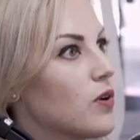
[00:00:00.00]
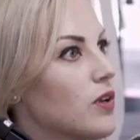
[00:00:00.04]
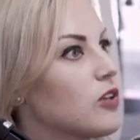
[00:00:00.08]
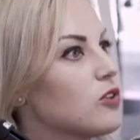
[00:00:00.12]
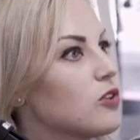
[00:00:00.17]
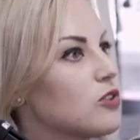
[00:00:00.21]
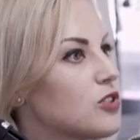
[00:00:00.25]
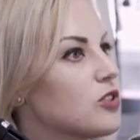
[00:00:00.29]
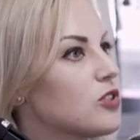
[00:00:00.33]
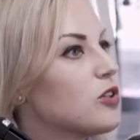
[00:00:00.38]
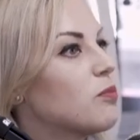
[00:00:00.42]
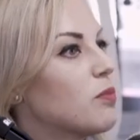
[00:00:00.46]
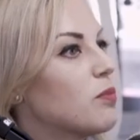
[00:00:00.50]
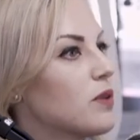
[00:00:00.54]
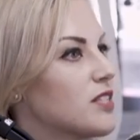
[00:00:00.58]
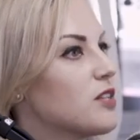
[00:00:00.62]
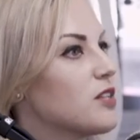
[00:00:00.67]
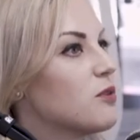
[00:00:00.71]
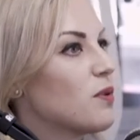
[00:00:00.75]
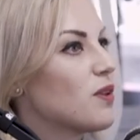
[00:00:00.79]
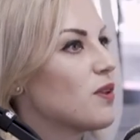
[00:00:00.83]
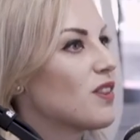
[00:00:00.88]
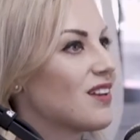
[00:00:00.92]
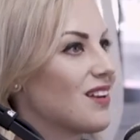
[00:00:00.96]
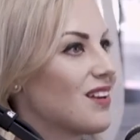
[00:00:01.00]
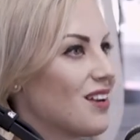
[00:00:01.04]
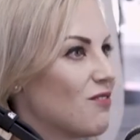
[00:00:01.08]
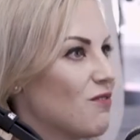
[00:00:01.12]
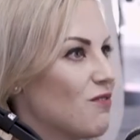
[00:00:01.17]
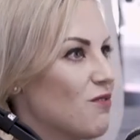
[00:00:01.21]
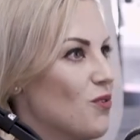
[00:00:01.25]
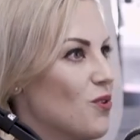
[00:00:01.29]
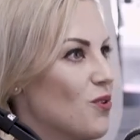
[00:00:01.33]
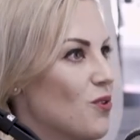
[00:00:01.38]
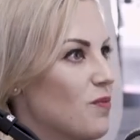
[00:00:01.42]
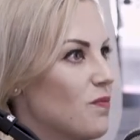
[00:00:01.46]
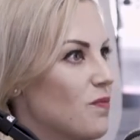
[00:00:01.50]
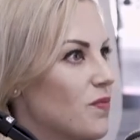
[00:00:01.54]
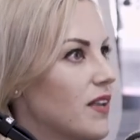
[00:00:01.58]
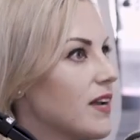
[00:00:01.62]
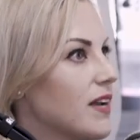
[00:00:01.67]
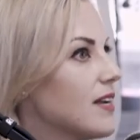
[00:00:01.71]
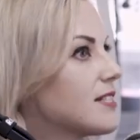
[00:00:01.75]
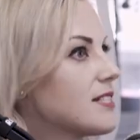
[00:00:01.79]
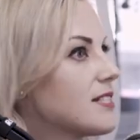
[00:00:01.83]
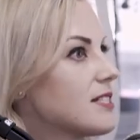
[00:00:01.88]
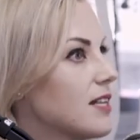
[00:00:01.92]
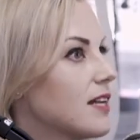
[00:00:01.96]
you're still busy with it at 4.
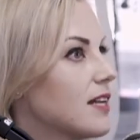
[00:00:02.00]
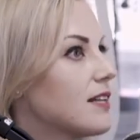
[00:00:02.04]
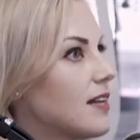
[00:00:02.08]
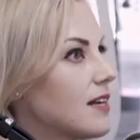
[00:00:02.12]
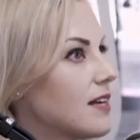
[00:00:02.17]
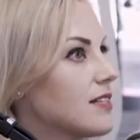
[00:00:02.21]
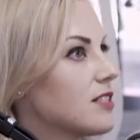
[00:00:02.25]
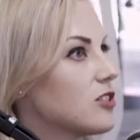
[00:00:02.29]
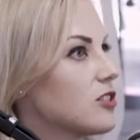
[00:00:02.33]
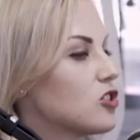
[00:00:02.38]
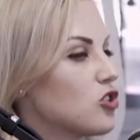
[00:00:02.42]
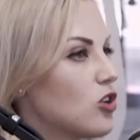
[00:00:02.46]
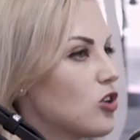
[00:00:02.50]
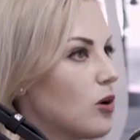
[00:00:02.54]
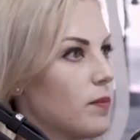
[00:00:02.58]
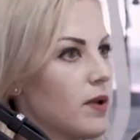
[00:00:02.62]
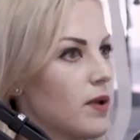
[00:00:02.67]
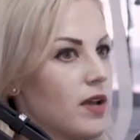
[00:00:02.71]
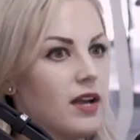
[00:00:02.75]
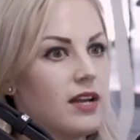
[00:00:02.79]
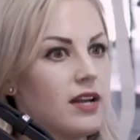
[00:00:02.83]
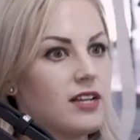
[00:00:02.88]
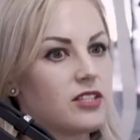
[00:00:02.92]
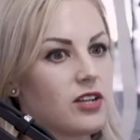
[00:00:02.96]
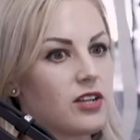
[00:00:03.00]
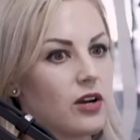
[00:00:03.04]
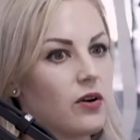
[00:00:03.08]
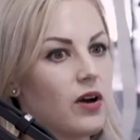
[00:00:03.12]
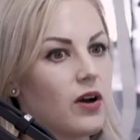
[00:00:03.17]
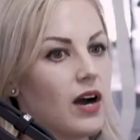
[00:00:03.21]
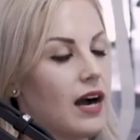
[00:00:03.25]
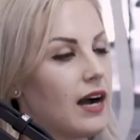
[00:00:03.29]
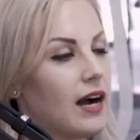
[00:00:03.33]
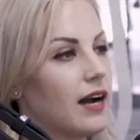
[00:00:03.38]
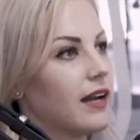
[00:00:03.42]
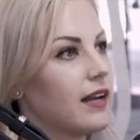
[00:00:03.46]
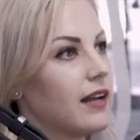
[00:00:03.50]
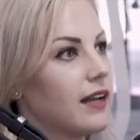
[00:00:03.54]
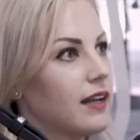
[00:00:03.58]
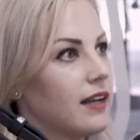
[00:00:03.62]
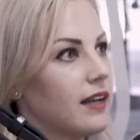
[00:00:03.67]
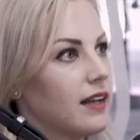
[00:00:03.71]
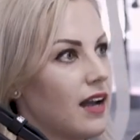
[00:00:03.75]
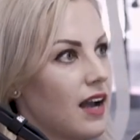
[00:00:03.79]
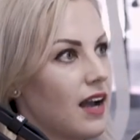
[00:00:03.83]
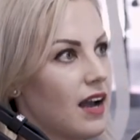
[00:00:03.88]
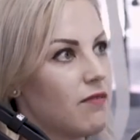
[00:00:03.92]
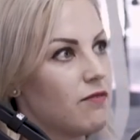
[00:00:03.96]
Yeah, it doesn't stop. So
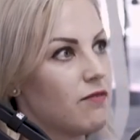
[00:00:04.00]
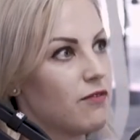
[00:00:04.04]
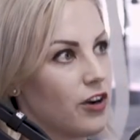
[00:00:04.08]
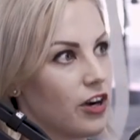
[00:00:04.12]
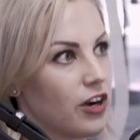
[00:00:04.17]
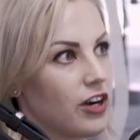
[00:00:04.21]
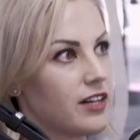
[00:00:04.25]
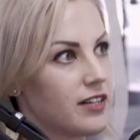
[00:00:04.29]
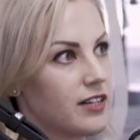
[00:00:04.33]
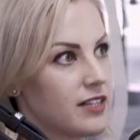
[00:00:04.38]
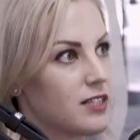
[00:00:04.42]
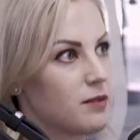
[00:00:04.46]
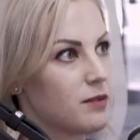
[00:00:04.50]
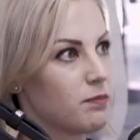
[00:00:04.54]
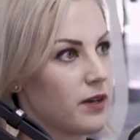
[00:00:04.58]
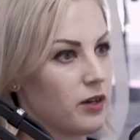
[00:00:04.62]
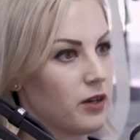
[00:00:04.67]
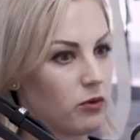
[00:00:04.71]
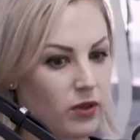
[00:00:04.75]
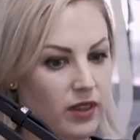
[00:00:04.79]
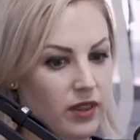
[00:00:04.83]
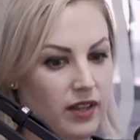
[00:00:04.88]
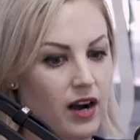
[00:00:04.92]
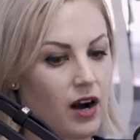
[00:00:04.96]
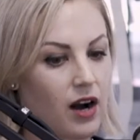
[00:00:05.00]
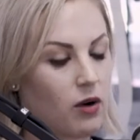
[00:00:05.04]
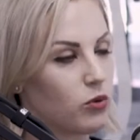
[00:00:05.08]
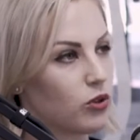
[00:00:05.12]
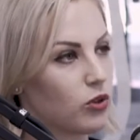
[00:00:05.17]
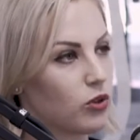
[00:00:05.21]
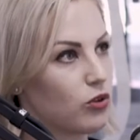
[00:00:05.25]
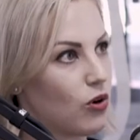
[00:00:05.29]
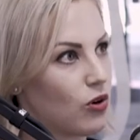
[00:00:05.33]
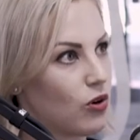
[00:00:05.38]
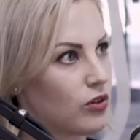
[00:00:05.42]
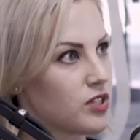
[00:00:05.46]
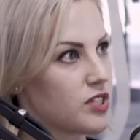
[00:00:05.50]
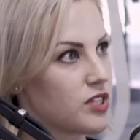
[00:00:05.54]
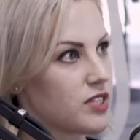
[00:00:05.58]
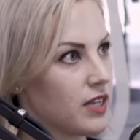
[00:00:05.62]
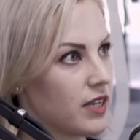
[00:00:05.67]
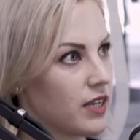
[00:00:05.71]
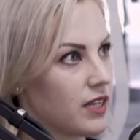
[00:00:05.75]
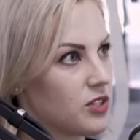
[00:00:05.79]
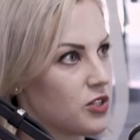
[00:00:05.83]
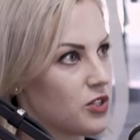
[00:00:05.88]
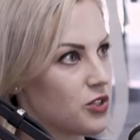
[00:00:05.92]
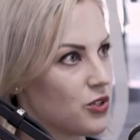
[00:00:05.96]
I am very disciplined with it. I would answer
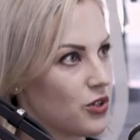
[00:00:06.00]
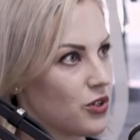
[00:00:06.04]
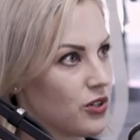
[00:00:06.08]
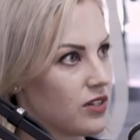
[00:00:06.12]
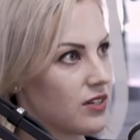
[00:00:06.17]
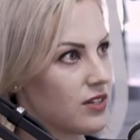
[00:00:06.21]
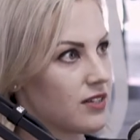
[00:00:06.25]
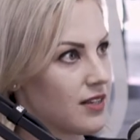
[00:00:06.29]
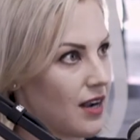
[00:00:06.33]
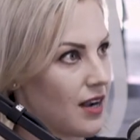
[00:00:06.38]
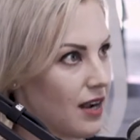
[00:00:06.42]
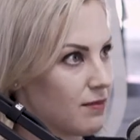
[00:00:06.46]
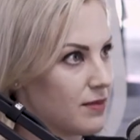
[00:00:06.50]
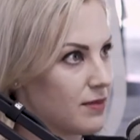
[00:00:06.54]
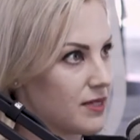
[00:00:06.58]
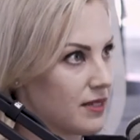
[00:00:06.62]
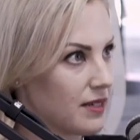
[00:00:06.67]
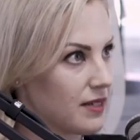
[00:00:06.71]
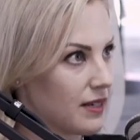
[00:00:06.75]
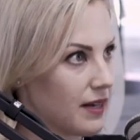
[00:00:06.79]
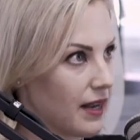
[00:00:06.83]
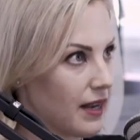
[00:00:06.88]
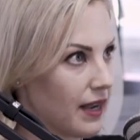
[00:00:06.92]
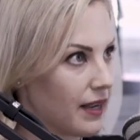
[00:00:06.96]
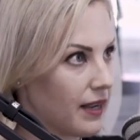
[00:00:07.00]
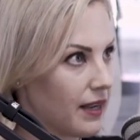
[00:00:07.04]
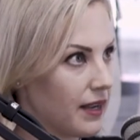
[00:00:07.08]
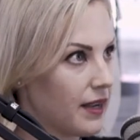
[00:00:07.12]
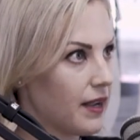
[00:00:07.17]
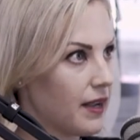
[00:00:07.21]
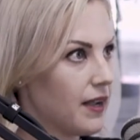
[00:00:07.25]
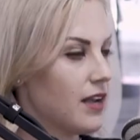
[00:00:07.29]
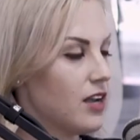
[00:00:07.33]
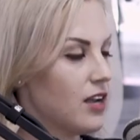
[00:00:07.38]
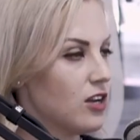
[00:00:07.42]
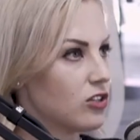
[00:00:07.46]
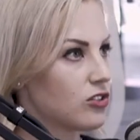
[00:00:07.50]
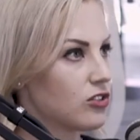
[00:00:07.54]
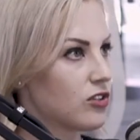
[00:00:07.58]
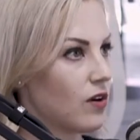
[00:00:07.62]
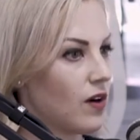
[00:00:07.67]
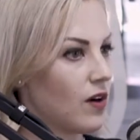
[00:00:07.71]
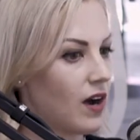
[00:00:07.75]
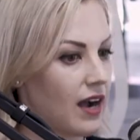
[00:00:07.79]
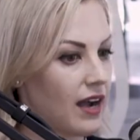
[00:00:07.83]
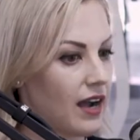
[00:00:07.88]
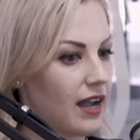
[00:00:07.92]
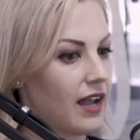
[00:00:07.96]
in certain times in a day. So
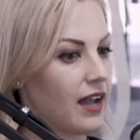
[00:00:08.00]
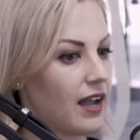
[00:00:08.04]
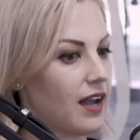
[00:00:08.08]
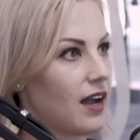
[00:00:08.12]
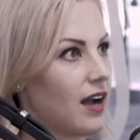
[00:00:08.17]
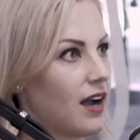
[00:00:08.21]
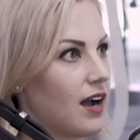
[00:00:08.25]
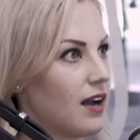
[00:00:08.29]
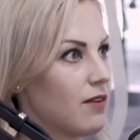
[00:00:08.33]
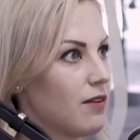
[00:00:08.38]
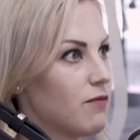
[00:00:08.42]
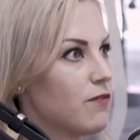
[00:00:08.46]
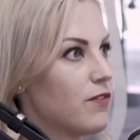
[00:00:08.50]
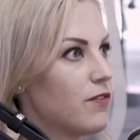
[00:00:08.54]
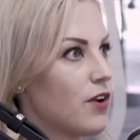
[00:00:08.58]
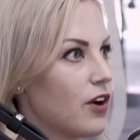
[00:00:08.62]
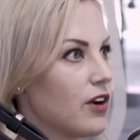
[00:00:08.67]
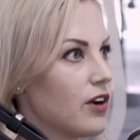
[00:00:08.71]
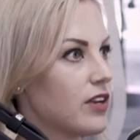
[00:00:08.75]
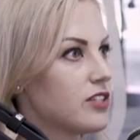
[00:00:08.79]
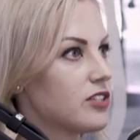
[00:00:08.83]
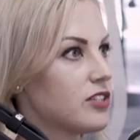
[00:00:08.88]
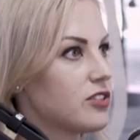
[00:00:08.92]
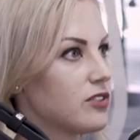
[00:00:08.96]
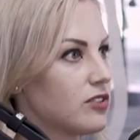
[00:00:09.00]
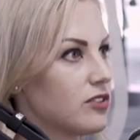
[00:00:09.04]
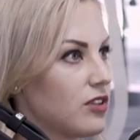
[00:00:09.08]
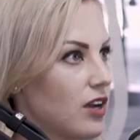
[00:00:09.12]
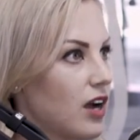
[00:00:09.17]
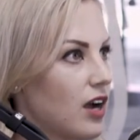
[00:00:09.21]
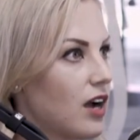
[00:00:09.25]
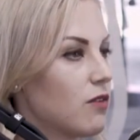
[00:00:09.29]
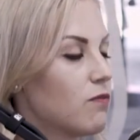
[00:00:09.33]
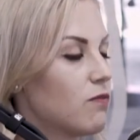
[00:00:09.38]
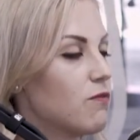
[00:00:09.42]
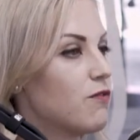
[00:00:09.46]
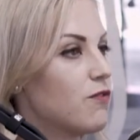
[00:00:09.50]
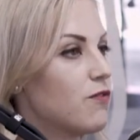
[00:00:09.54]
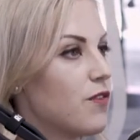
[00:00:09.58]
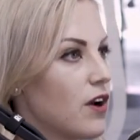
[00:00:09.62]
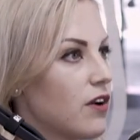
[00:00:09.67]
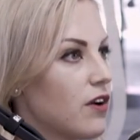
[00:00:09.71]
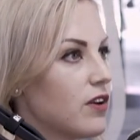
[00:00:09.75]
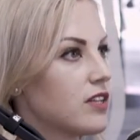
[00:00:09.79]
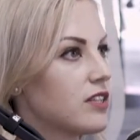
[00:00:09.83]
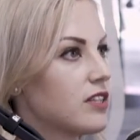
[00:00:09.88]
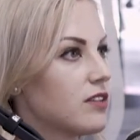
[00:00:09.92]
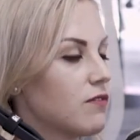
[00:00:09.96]
I'm very,
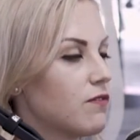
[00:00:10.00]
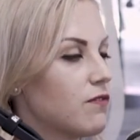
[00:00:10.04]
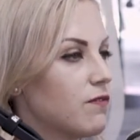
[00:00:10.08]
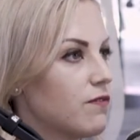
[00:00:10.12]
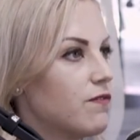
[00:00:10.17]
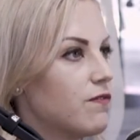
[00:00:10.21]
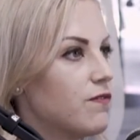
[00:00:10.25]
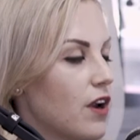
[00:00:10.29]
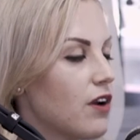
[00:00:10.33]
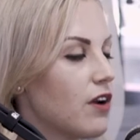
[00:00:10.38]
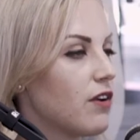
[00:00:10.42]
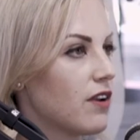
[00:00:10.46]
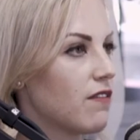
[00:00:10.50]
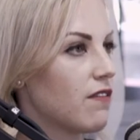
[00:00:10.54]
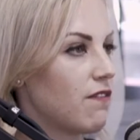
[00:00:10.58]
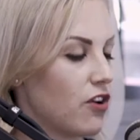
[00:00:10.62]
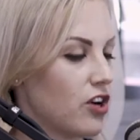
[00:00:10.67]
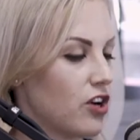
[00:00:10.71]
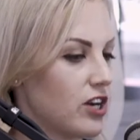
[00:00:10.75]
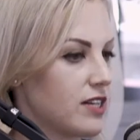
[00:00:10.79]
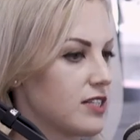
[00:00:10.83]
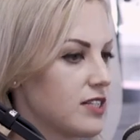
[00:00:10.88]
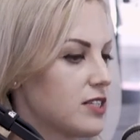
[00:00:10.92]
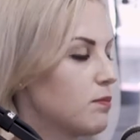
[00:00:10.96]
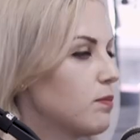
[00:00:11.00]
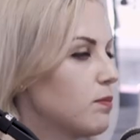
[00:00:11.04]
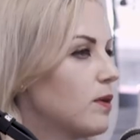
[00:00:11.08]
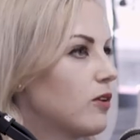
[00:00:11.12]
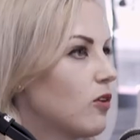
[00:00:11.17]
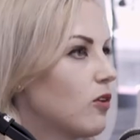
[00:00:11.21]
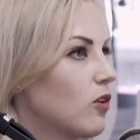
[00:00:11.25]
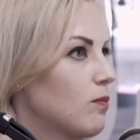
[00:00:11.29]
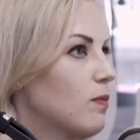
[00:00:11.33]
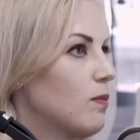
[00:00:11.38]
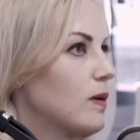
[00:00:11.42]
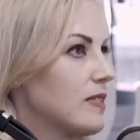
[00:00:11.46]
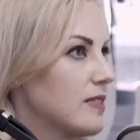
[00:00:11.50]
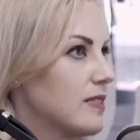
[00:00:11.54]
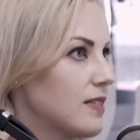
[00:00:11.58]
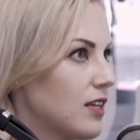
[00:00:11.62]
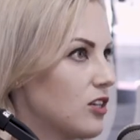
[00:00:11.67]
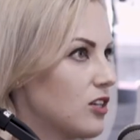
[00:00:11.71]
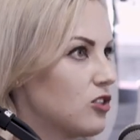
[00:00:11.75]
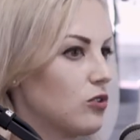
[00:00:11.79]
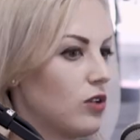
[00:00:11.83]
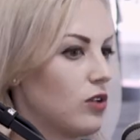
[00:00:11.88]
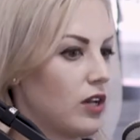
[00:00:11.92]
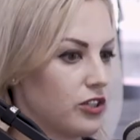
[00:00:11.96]
very, very disciplined on my
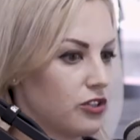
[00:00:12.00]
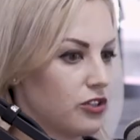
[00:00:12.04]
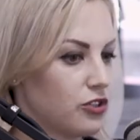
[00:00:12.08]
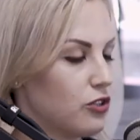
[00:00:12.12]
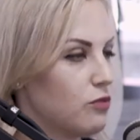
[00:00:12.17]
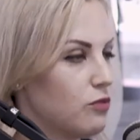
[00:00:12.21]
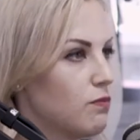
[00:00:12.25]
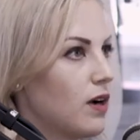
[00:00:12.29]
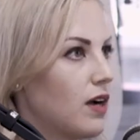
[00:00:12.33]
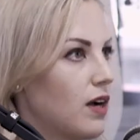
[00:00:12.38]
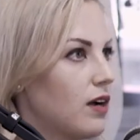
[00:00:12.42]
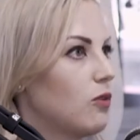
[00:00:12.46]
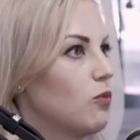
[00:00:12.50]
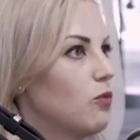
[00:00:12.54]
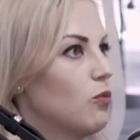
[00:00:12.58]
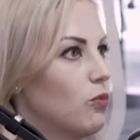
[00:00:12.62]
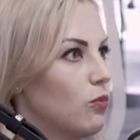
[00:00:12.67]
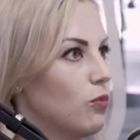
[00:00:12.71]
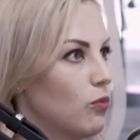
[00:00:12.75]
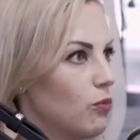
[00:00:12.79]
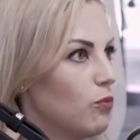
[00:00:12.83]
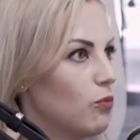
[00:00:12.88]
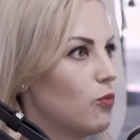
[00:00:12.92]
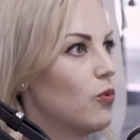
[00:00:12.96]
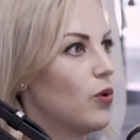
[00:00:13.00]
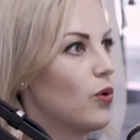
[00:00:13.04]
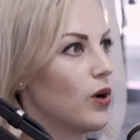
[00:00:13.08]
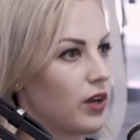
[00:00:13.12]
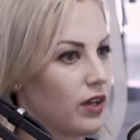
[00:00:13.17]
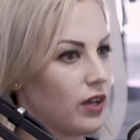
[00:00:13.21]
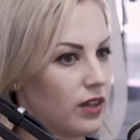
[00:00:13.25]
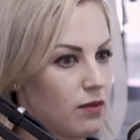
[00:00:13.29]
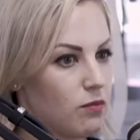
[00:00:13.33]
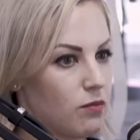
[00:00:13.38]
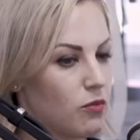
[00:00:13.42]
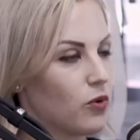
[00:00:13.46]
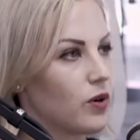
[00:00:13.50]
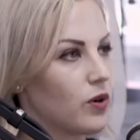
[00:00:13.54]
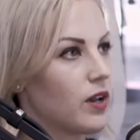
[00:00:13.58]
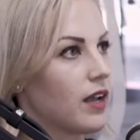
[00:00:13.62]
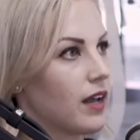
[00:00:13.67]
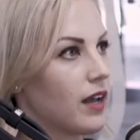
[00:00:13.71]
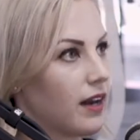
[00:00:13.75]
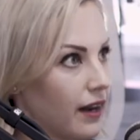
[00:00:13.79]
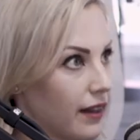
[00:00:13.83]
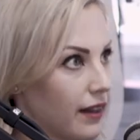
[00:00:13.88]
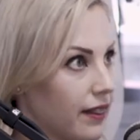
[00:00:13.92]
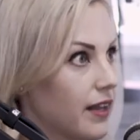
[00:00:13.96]
schedule. I do my work in the morning,
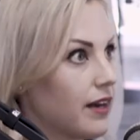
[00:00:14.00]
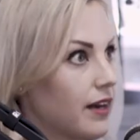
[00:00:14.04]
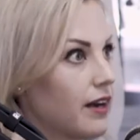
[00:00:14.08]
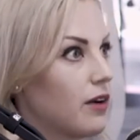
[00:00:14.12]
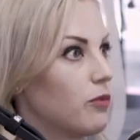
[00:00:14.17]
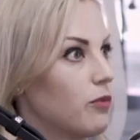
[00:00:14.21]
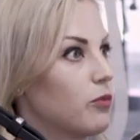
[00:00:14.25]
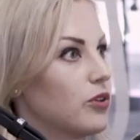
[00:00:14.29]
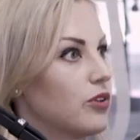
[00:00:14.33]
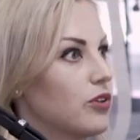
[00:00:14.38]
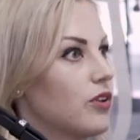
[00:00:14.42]
and then I would,